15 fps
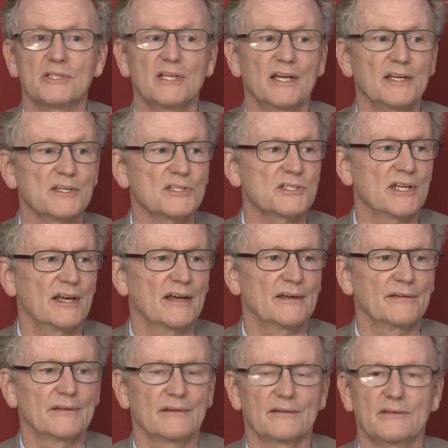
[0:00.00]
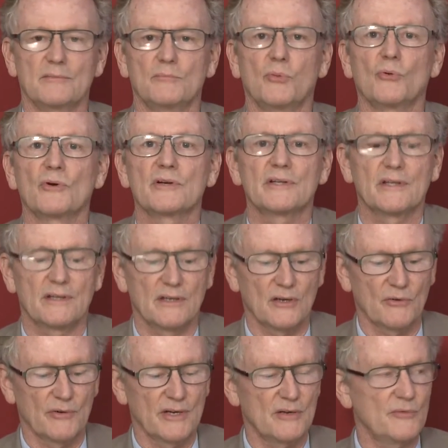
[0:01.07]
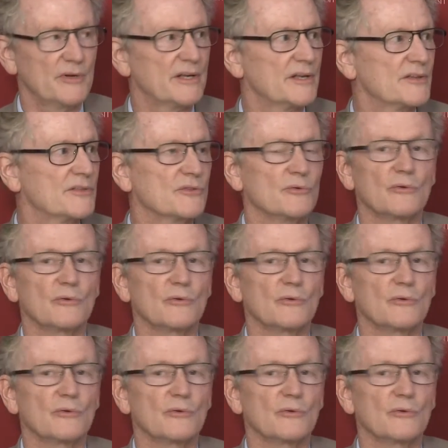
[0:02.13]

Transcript: to take a stand that the board didn't agree with,